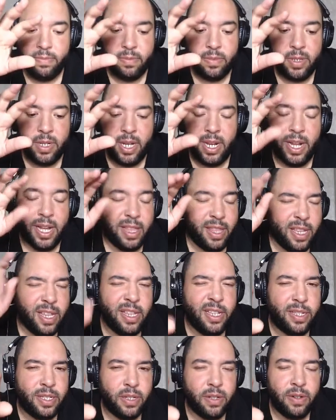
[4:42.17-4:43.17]
And I think
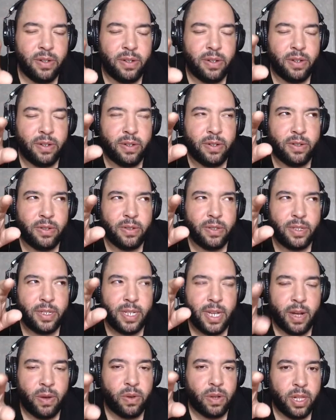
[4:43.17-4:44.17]
he's still on
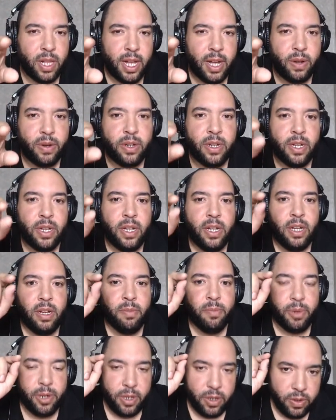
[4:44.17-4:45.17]
SoundCloud,
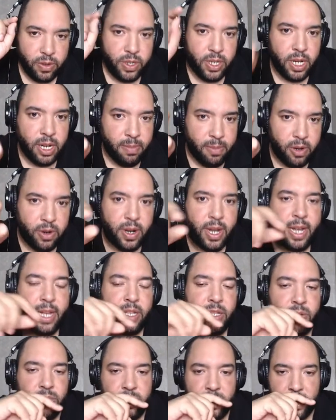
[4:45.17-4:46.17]
but go check him out on
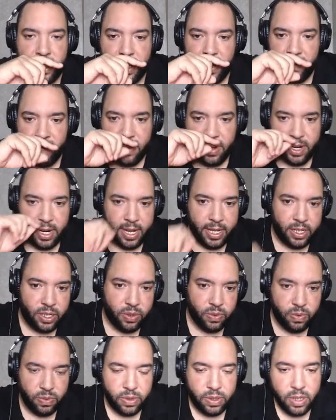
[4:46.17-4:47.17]
iTunes. He's different on
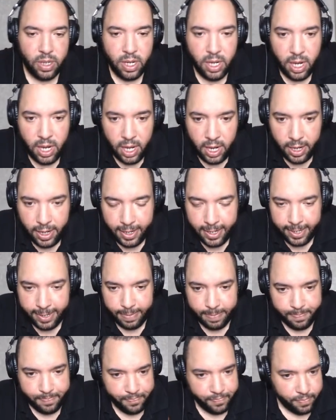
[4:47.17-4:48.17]

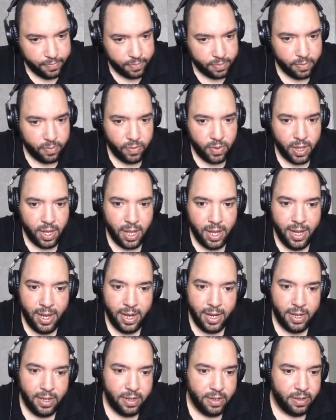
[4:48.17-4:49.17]
iTunes.
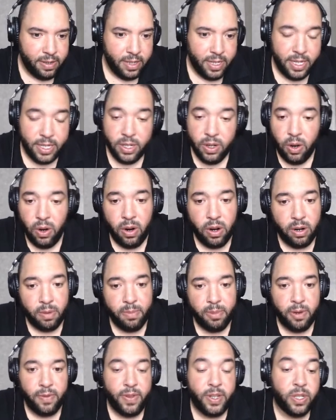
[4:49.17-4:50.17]
And he's a horror
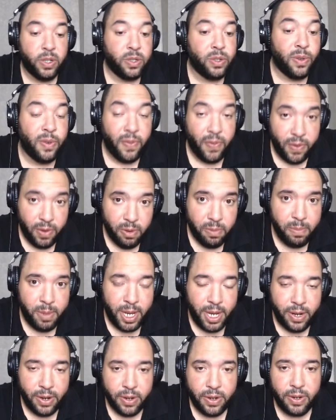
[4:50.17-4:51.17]
buff. He's also a
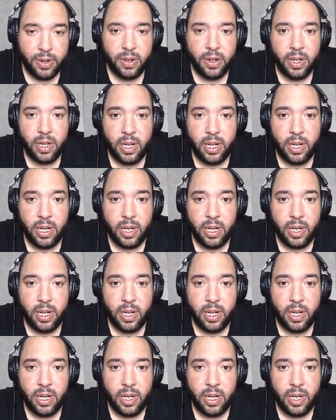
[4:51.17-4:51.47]
filmmaker.